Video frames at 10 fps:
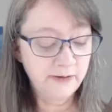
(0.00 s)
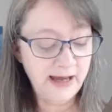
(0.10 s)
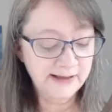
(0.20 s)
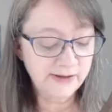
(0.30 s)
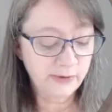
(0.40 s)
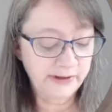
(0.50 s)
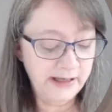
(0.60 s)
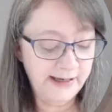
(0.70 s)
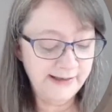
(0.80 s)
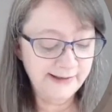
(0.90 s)
That's really
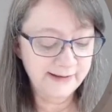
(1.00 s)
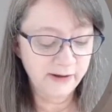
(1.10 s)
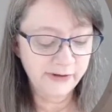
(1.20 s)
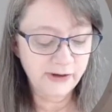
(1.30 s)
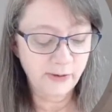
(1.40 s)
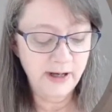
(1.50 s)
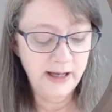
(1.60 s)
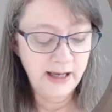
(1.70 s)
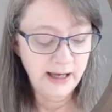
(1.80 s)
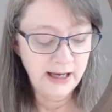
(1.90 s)
nice. It's also
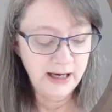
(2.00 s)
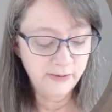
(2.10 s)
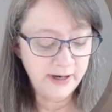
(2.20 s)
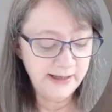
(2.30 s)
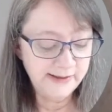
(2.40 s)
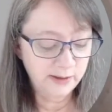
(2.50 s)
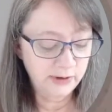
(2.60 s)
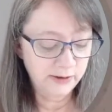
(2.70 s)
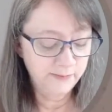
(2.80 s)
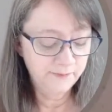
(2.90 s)

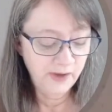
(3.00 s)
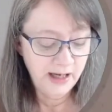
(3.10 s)
erasable.